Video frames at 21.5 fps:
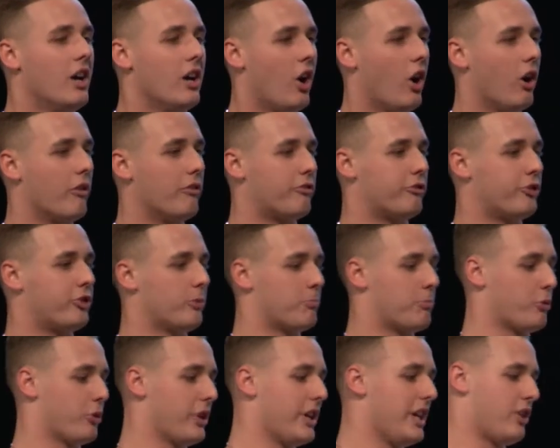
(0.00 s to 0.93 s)
of
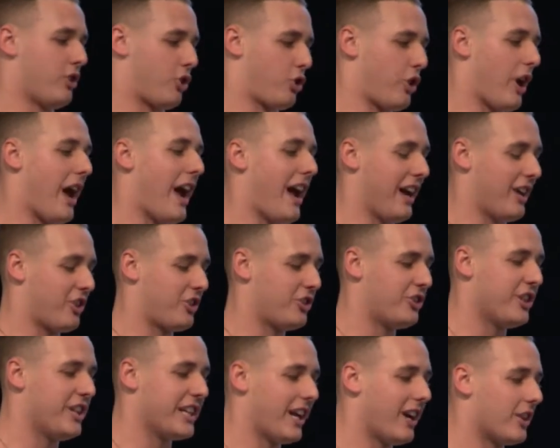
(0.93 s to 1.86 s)
debris and trash
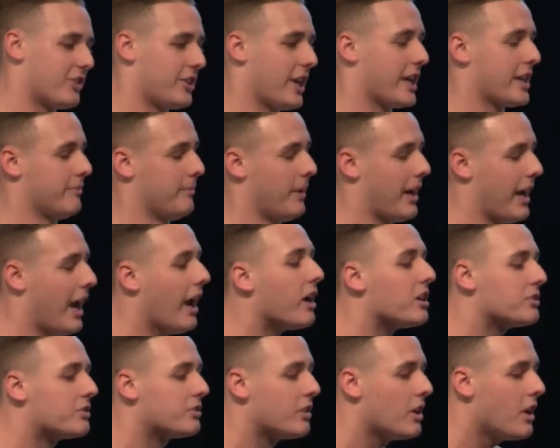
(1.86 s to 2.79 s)
sitting outside of my
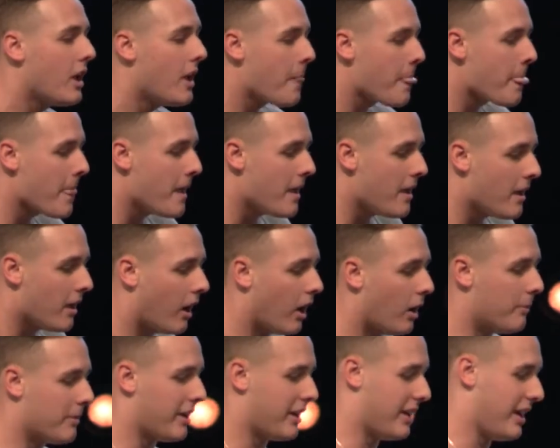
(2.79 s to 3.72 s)
house.
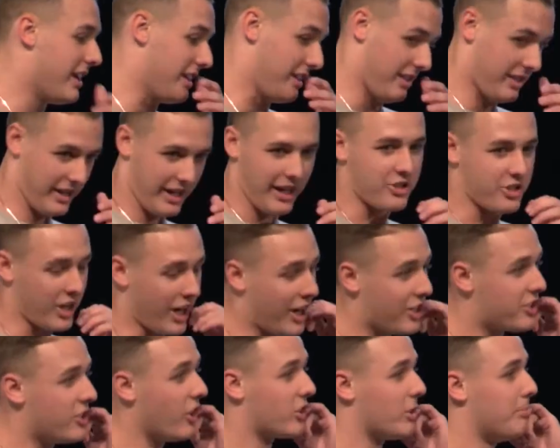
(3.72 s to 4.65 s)
Yeah,
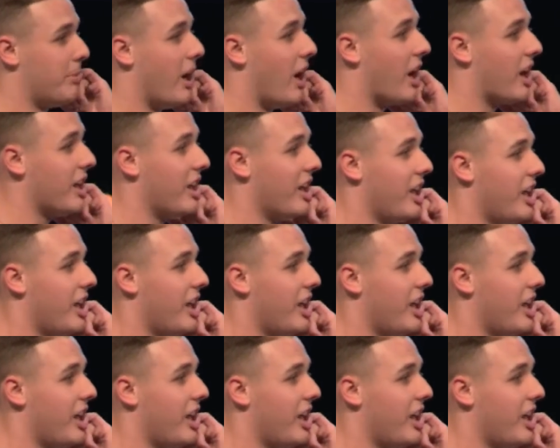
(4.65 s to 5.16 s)
Josh knows about it.